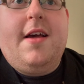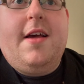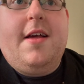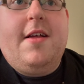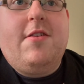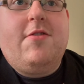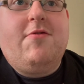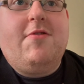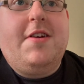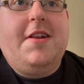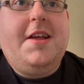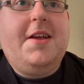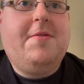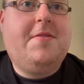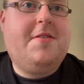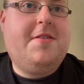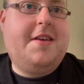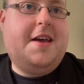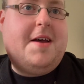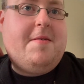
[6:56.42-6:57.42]
Strictly
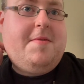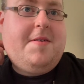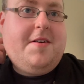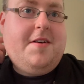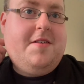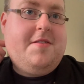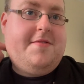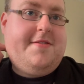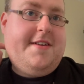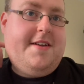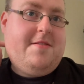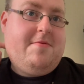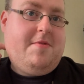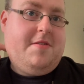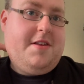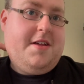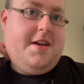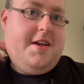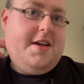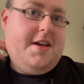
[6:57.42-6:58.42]
said because of this
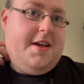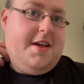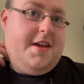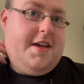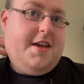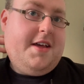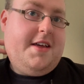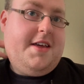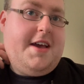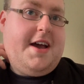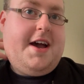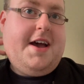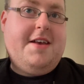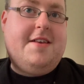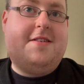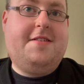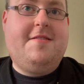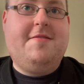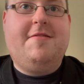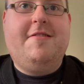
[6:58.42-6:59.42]
one.
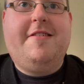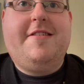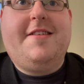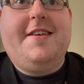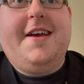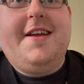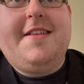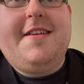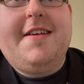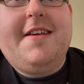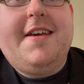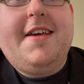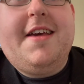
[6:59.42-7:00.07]
Yes, what he said.